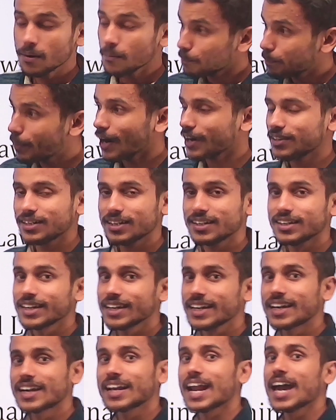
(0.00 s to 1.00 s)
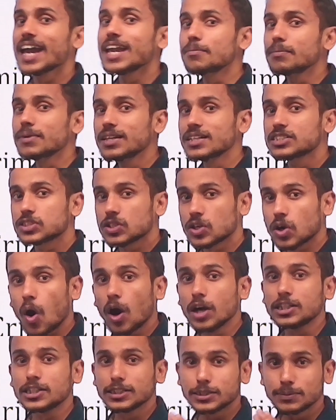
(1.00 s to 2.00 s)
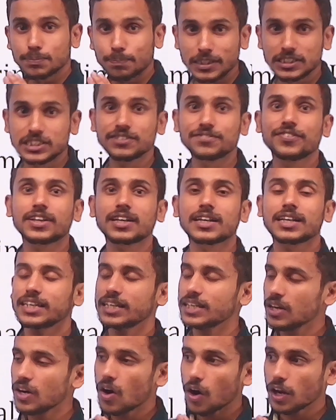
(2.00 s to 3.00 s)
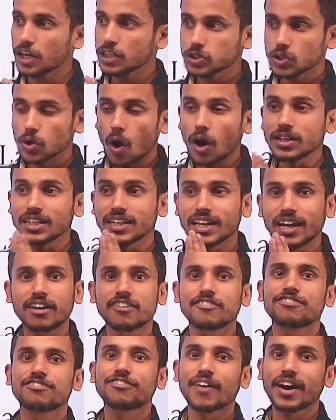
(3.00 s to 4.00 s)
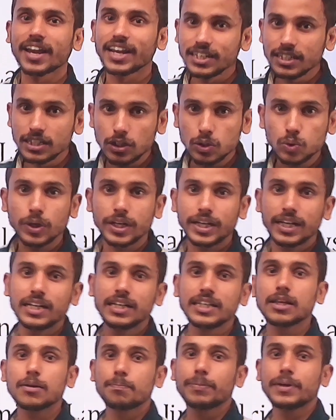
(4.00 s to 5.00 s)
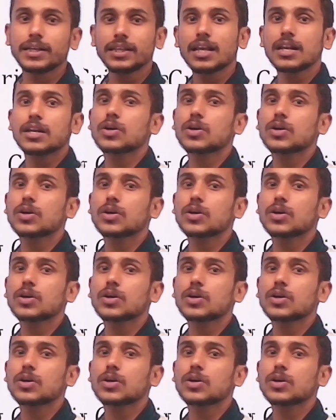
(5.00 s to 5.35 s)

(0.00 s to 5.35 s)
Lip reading: But crime is not specifically, or it's not confined to Indian Penal